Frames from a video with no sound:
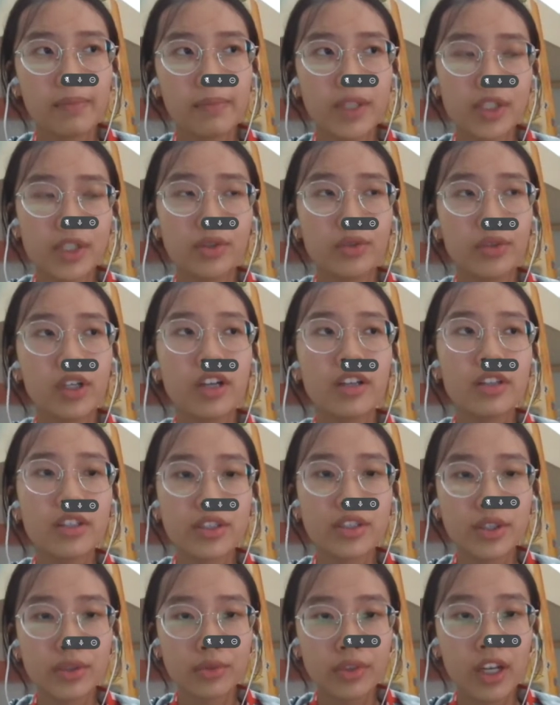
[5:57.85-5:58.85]
my school
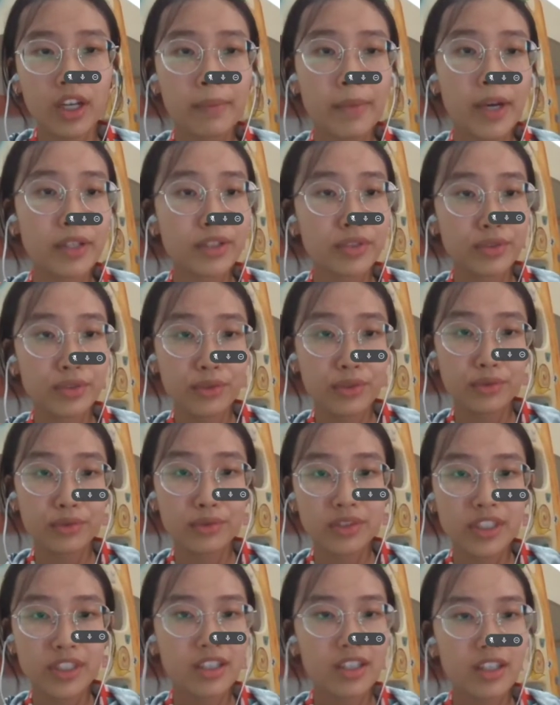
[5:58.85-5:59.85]
understood about the
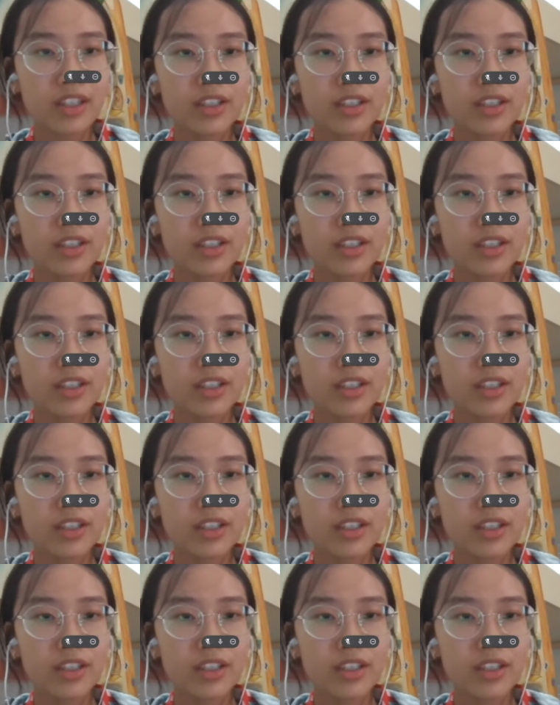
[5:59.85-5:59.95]
rules,